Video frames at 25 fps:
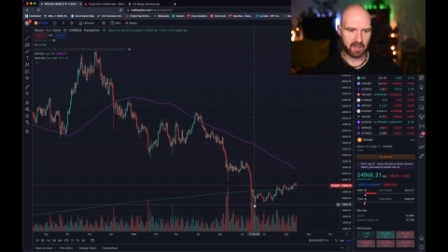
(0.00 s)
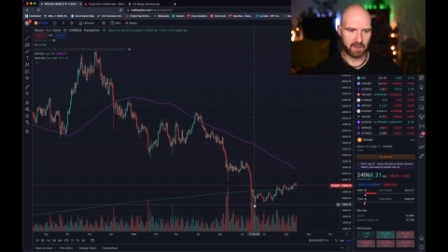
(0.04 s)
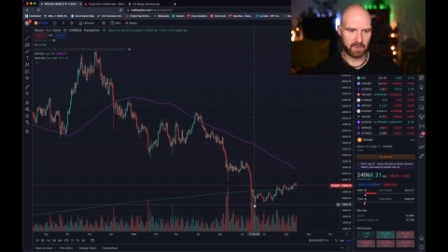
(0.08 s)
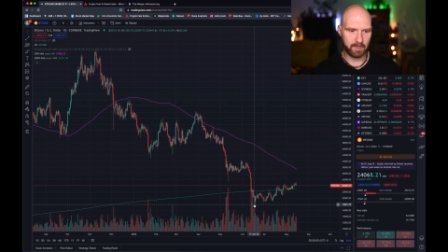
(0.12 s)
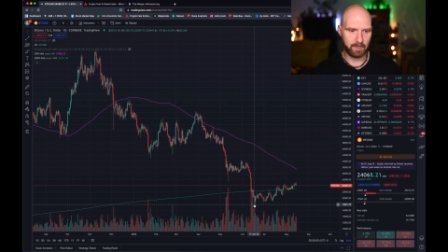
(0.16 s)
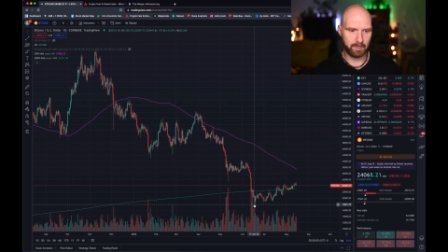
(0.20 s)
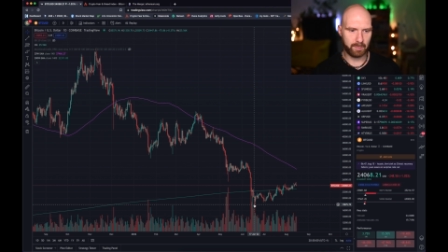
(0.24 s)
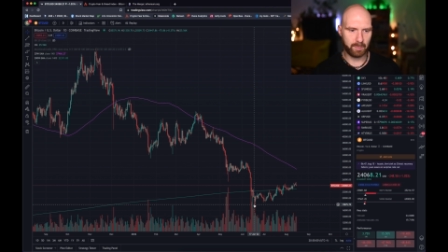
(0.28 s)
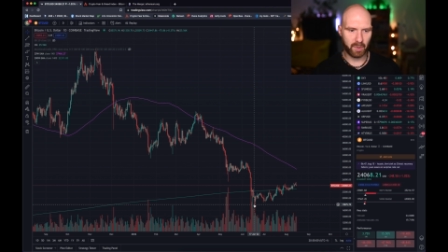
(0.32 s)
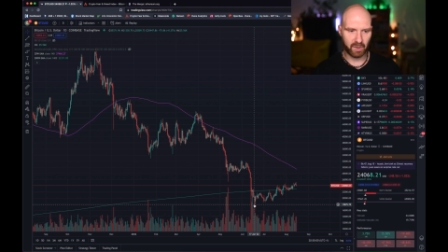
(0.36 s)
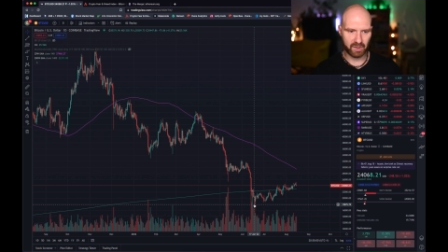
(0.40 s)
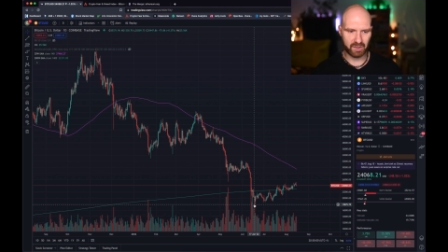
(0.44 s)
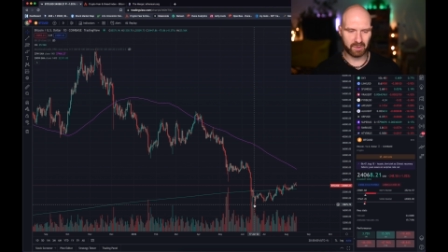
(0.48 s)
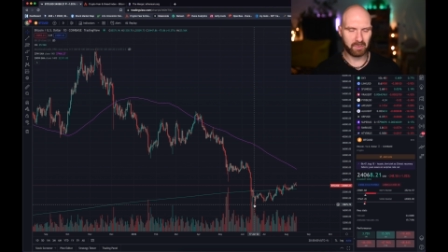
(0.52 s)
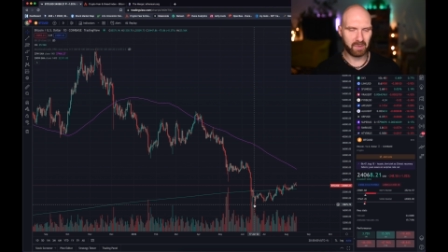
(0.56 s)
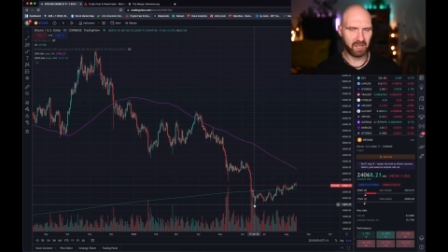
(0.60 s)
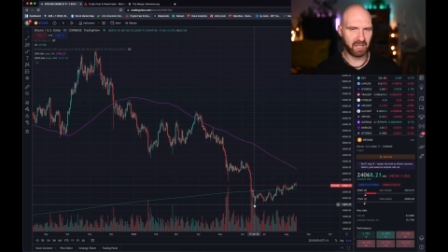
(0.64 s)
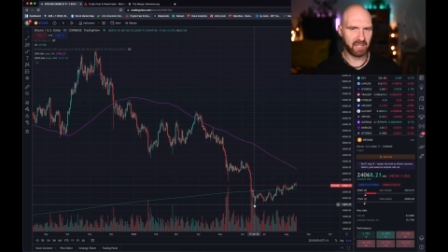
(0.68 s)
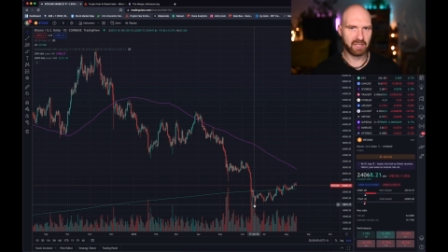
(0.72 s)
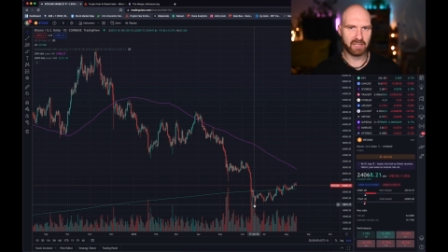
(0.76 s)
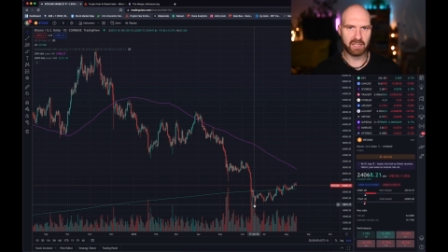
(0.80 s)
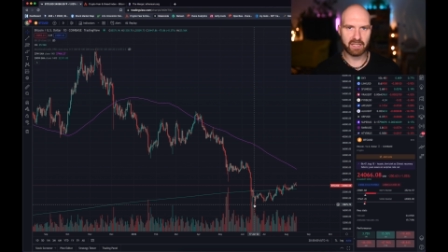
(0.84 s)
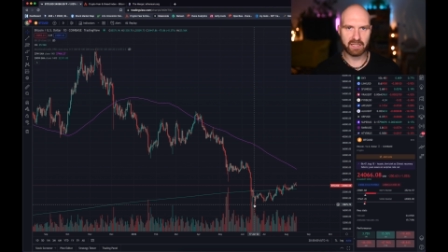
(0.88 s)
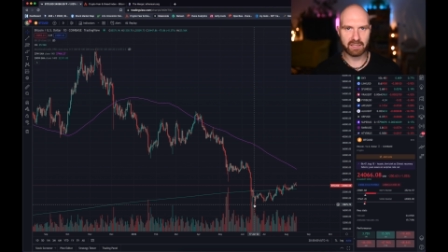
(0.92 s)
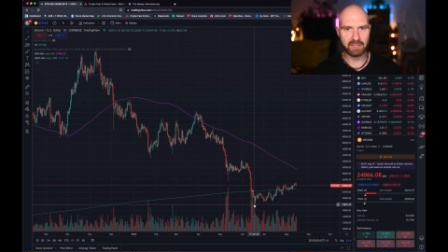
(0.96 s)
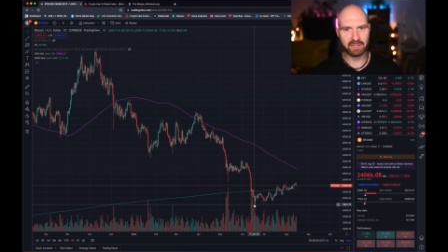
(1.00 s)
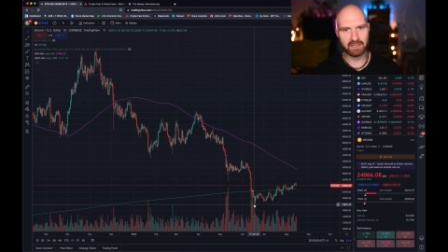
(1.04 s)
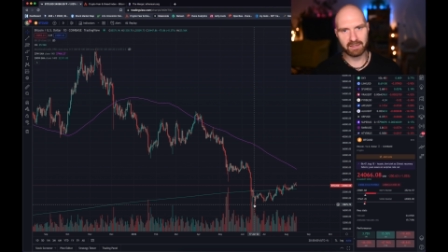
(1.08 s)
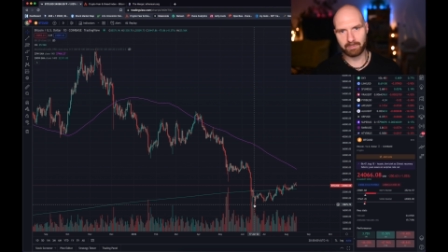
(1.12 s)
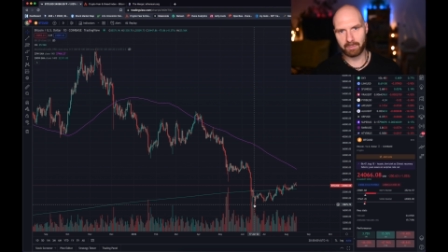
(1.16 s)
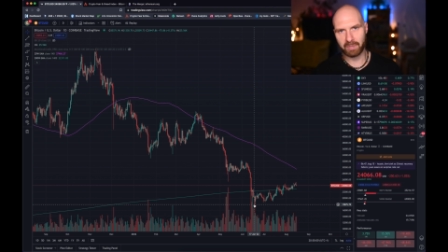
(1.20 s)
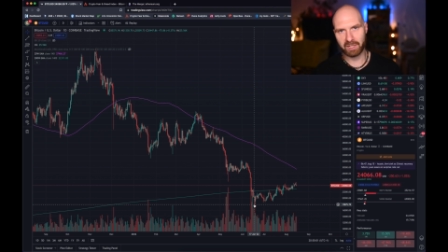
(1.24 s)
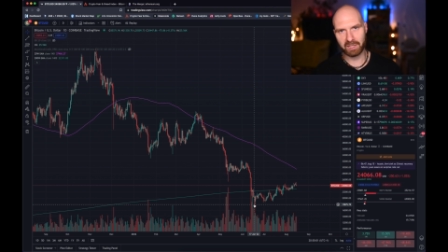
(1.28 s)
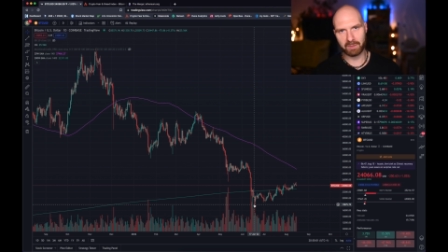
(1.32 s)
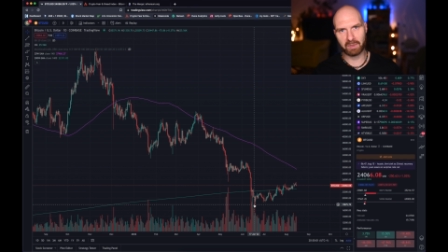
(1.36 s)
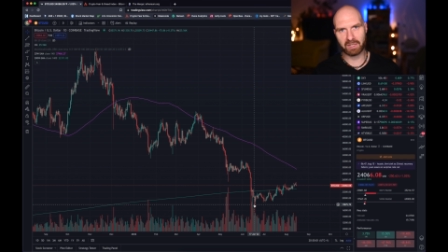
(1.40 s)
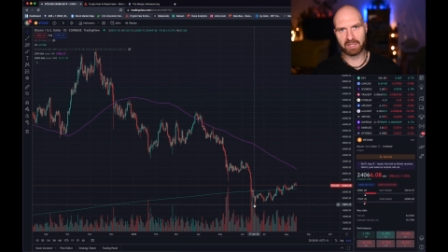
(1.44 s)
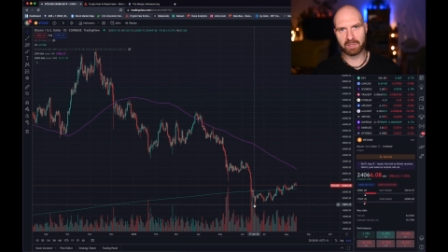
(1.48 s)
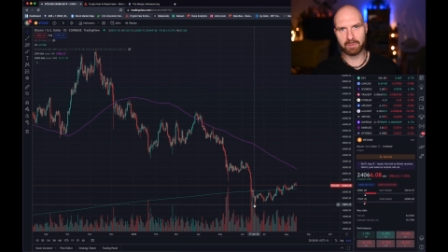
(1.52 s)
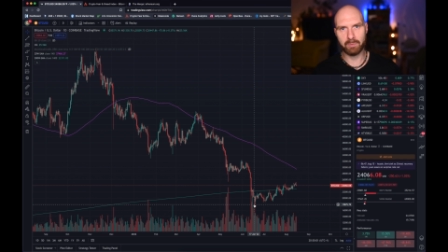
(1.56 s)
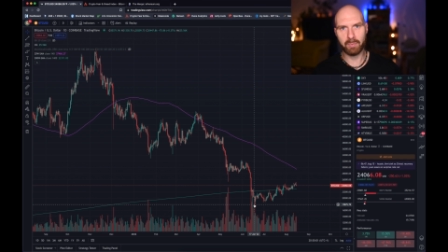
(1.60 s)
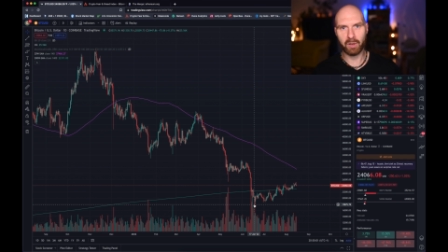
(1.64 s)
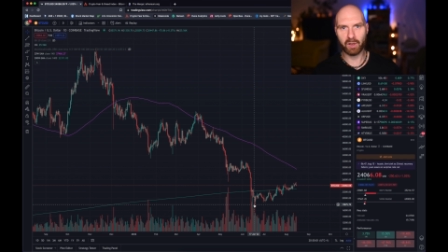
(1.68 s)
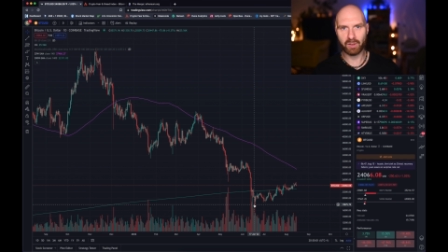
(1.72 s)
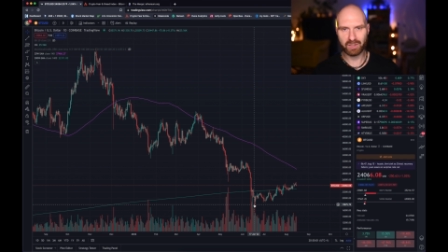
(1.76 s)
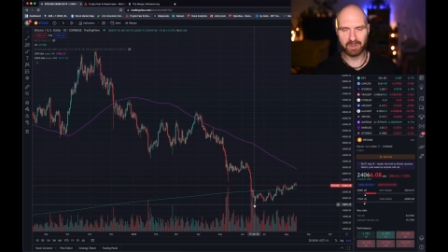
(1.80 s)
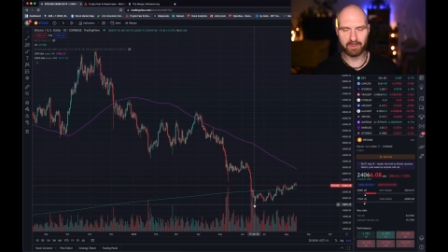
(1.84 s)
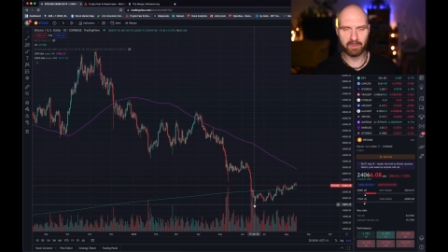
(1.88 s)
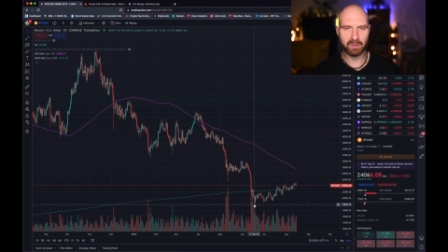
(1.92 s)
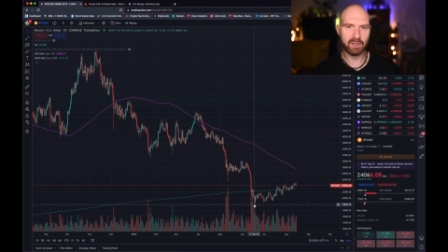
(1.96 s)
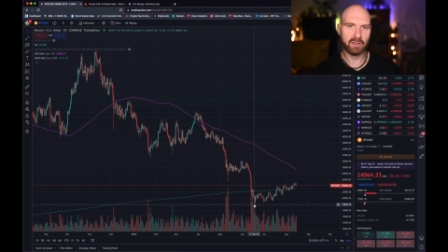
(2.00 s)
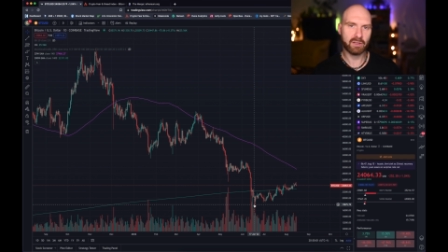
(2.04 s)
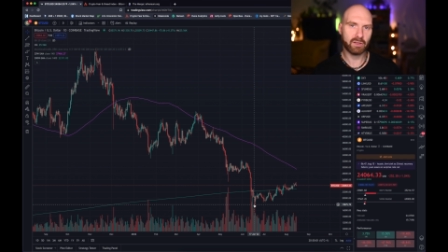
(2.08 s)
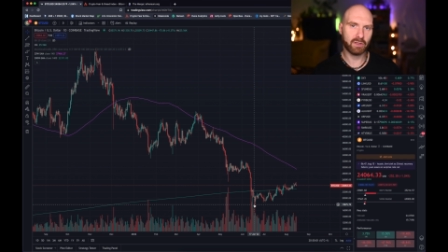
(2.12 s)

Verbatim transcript: bottom line is it's pretty much impossible